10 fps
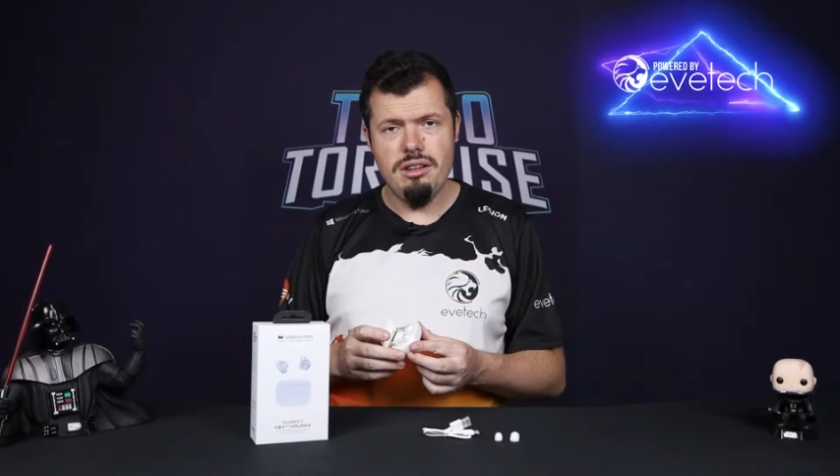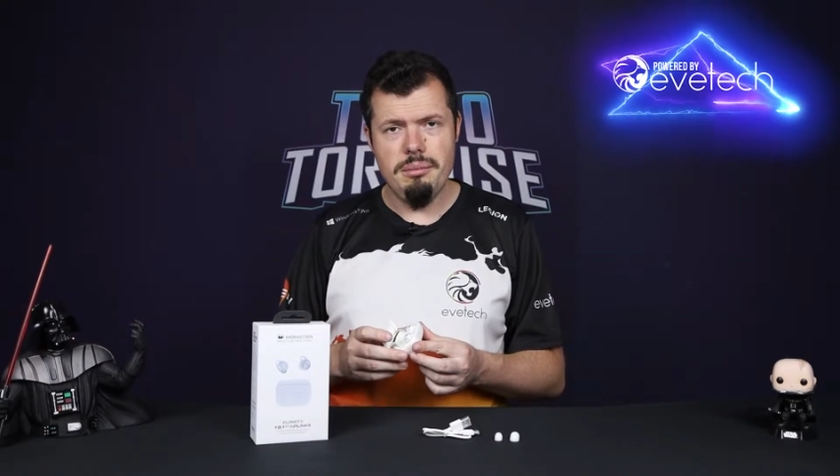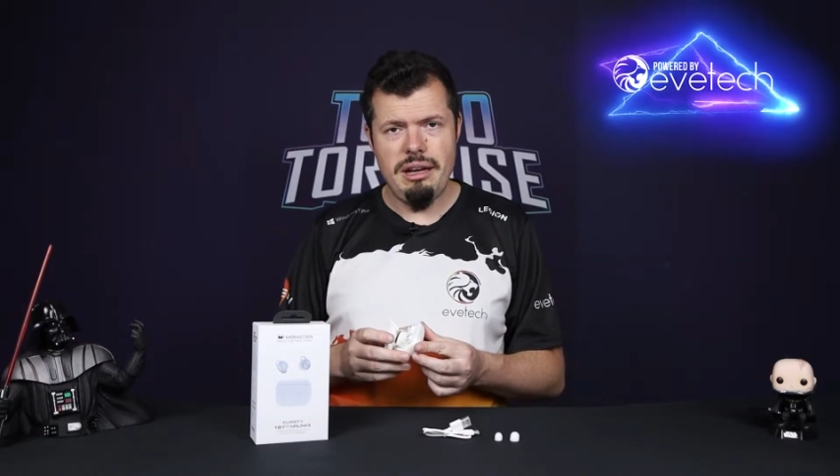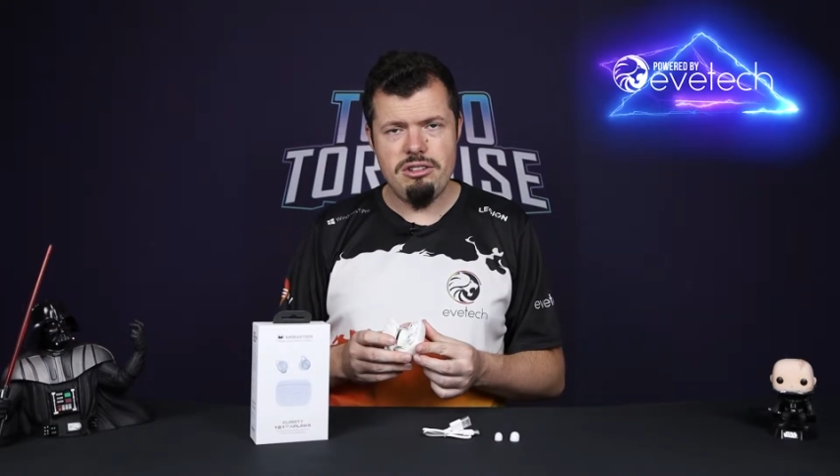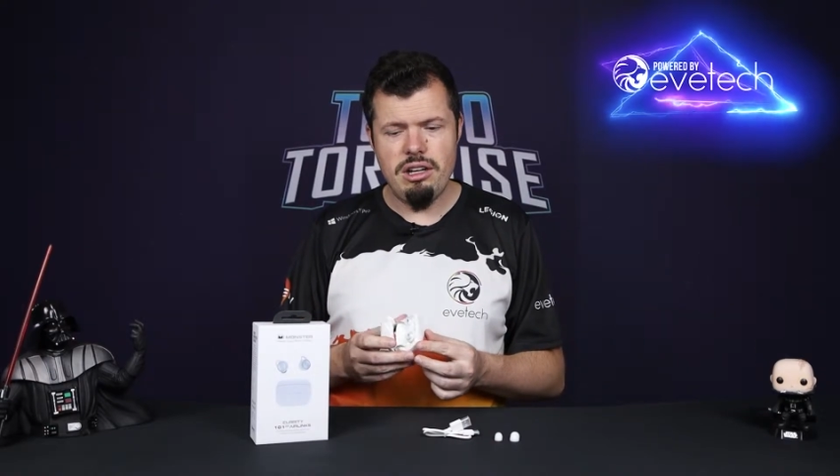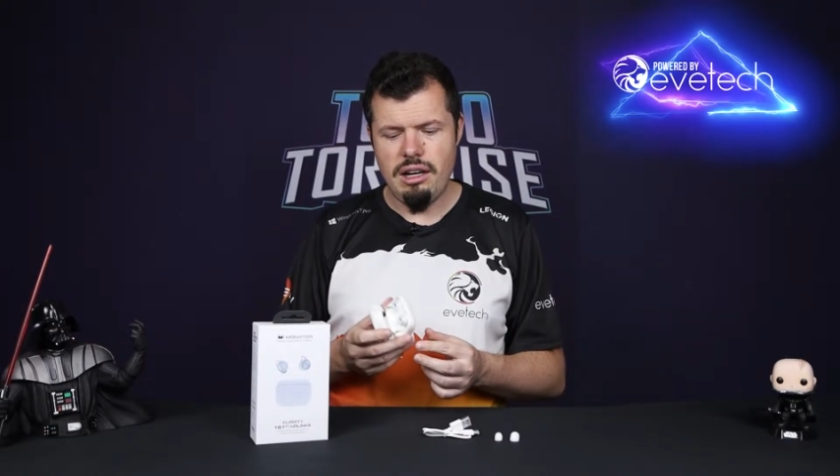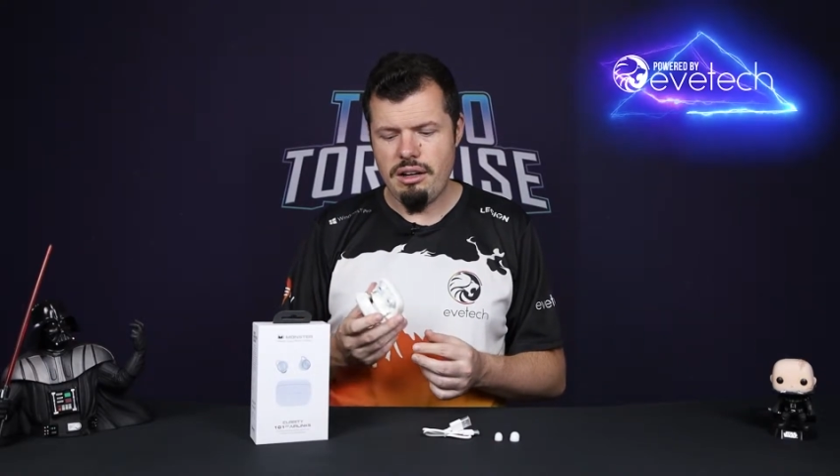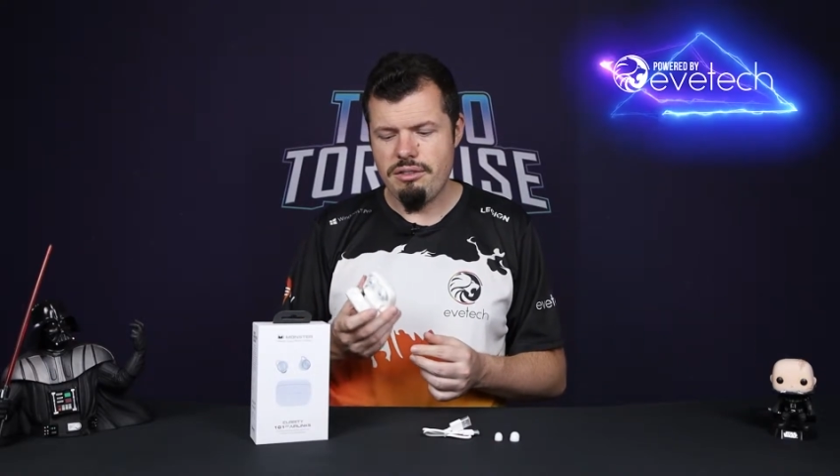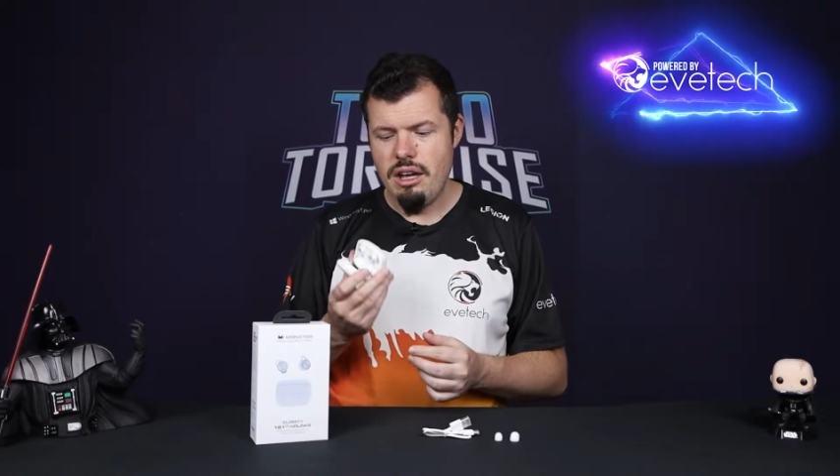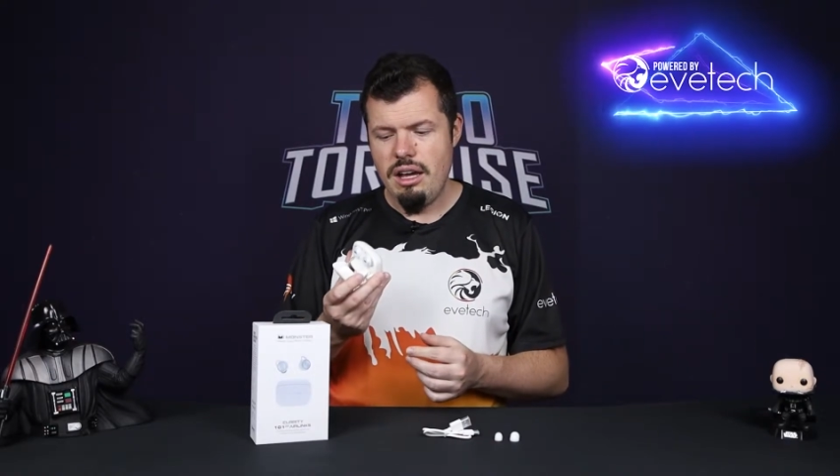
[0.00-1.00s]
the battery
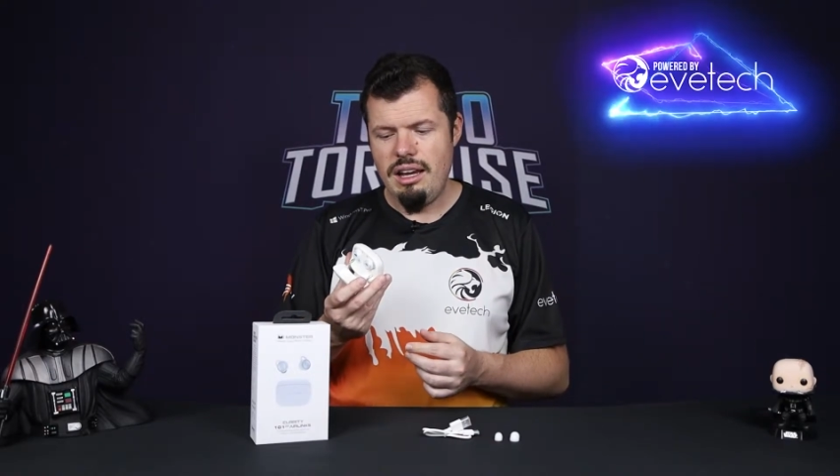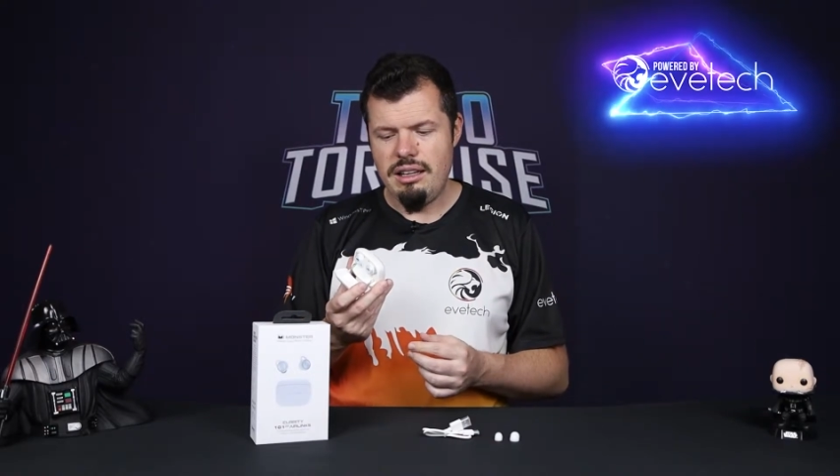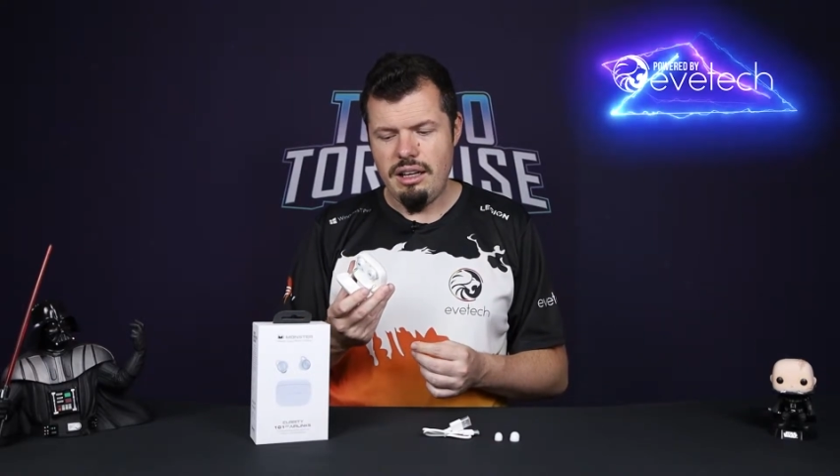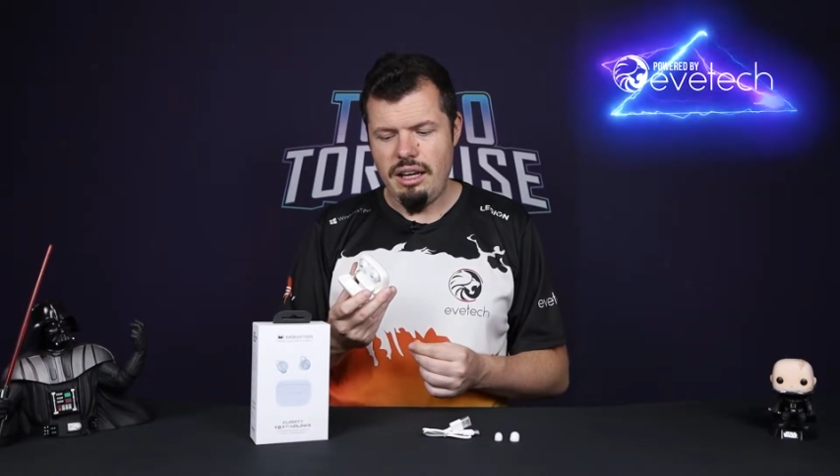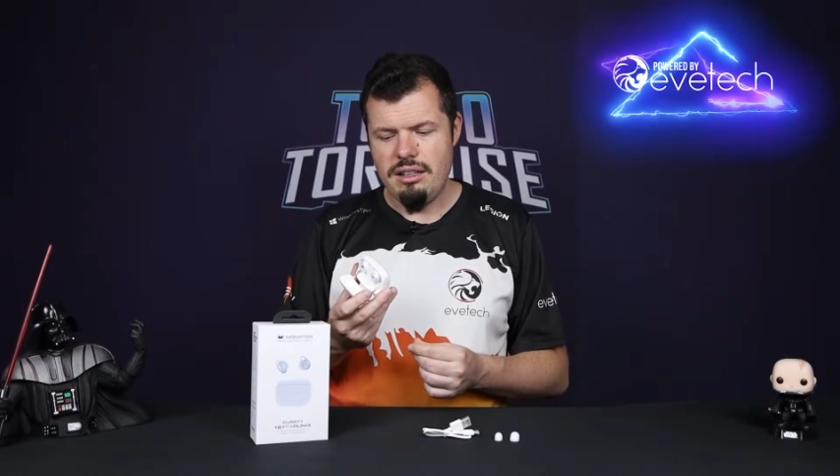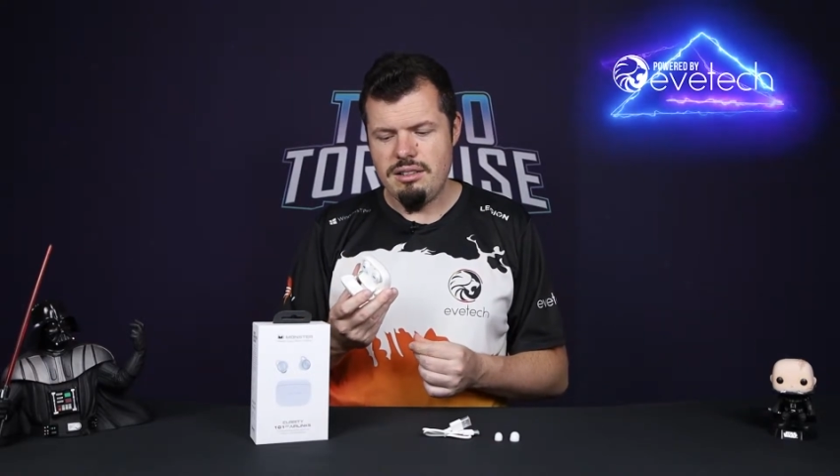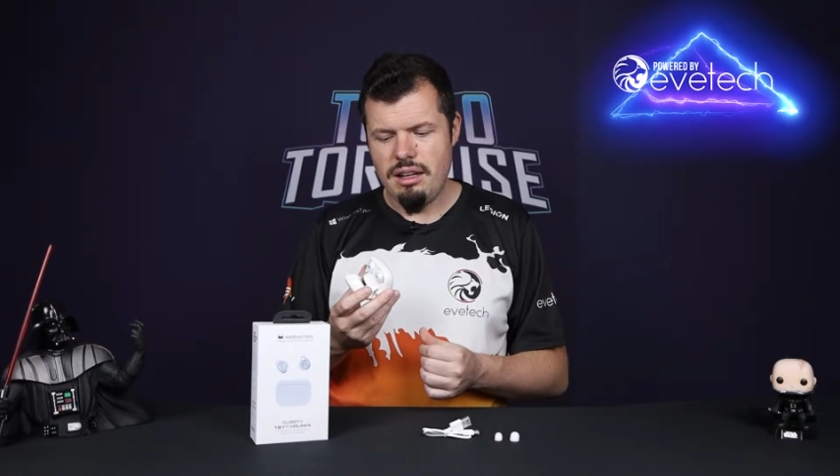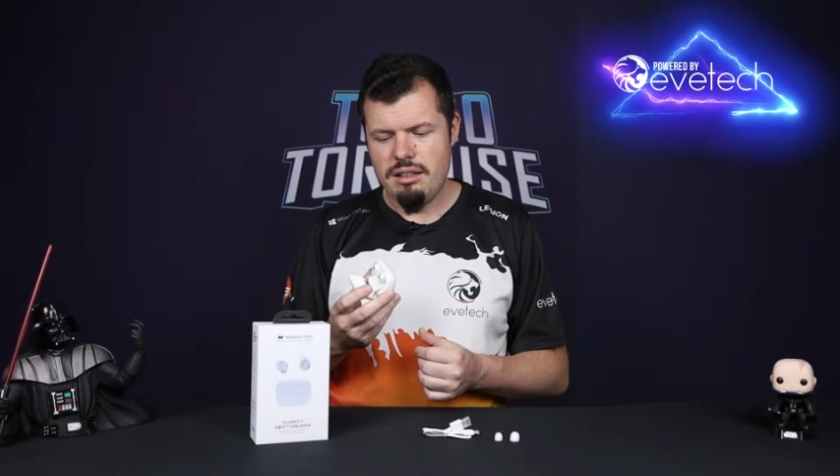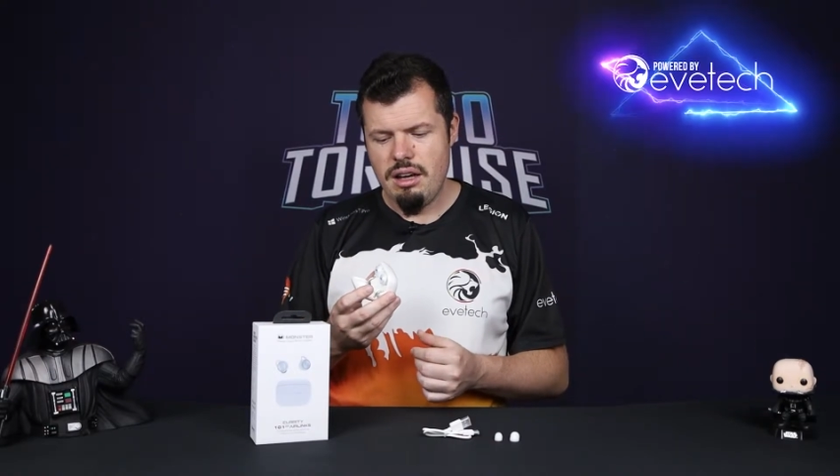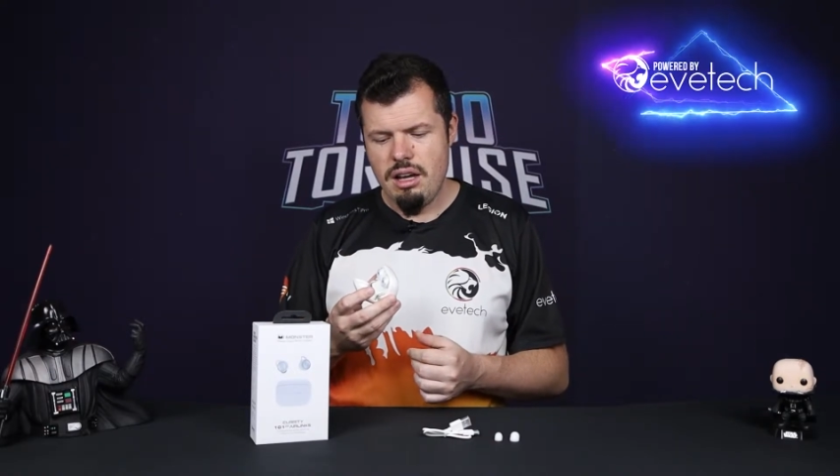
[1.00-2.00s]
life in the headset.